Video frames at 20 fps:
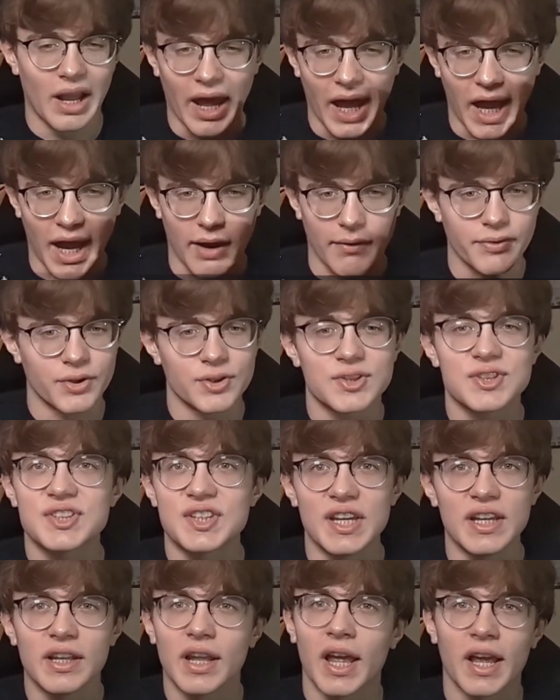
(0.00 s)
have you
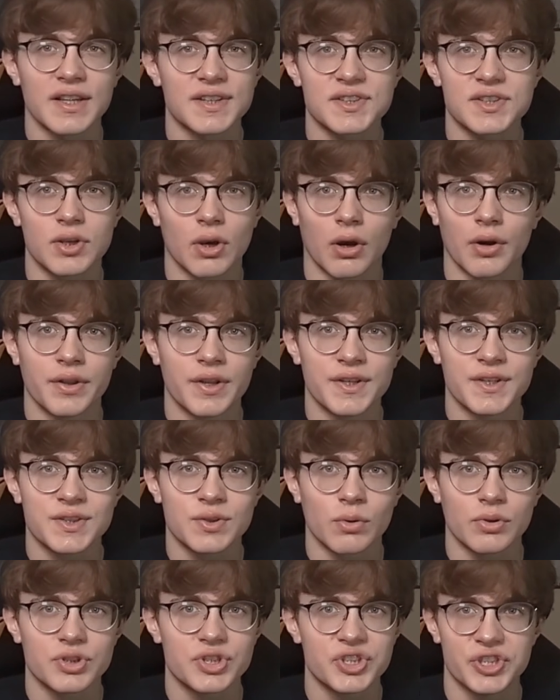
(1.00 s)
seen SCR
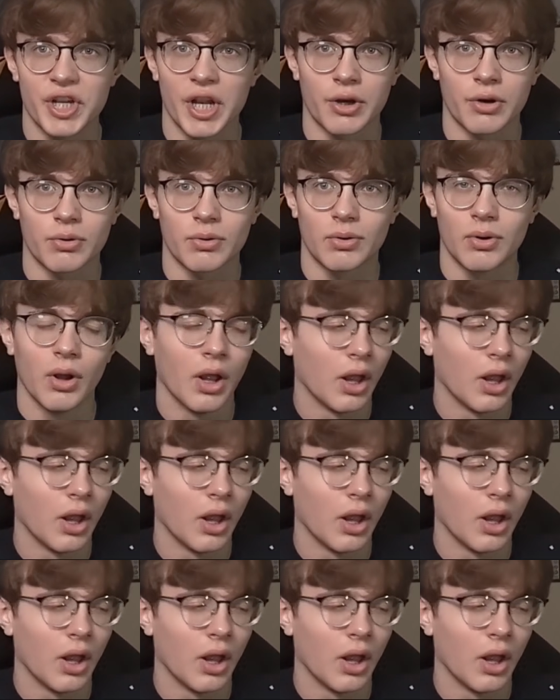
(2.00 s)
Discord's general